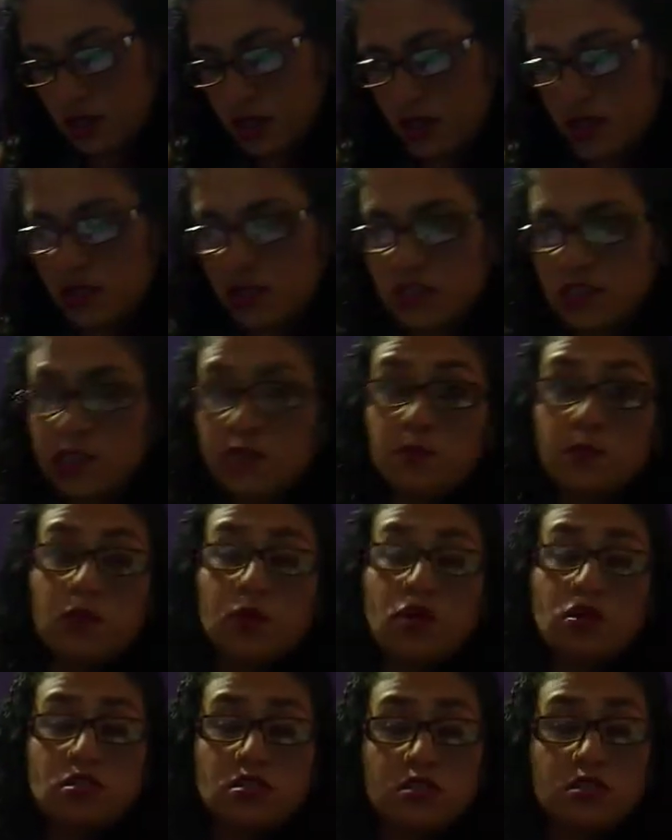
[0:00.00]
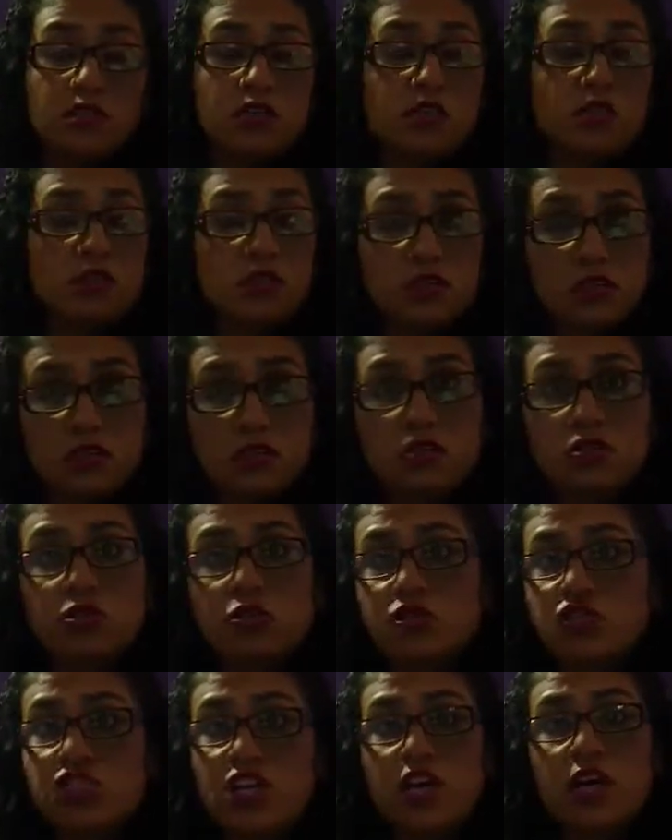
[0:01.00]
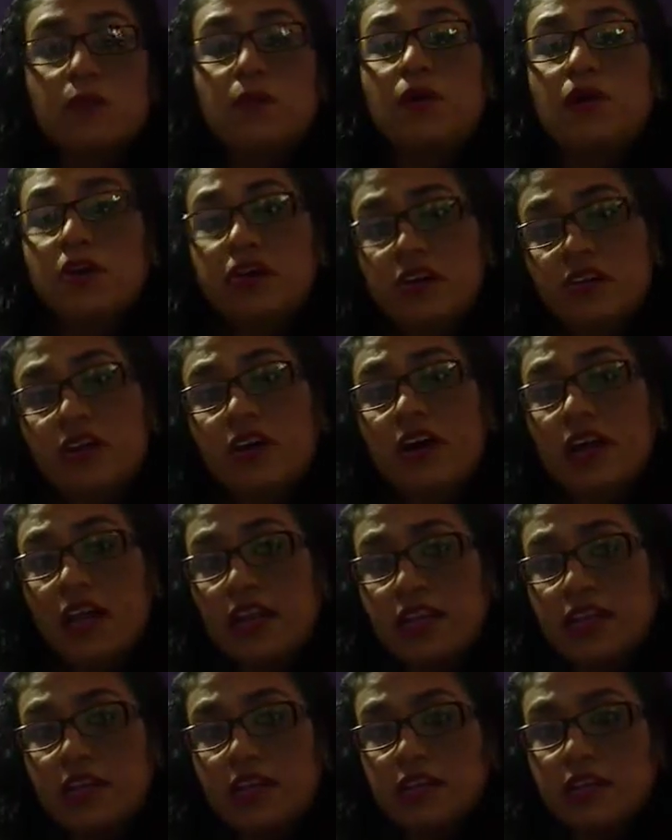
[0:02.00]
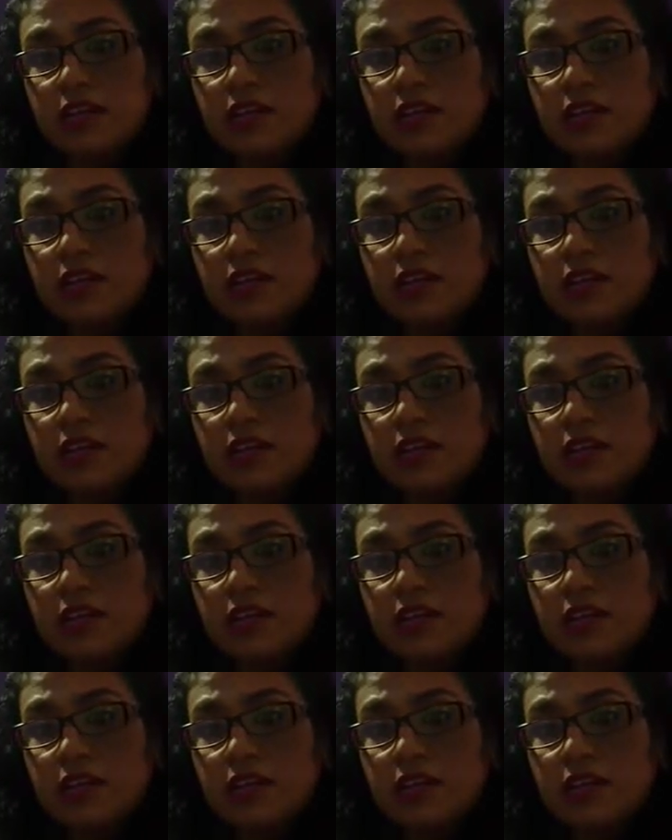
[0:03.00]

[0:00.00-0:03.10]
It's important to check periodically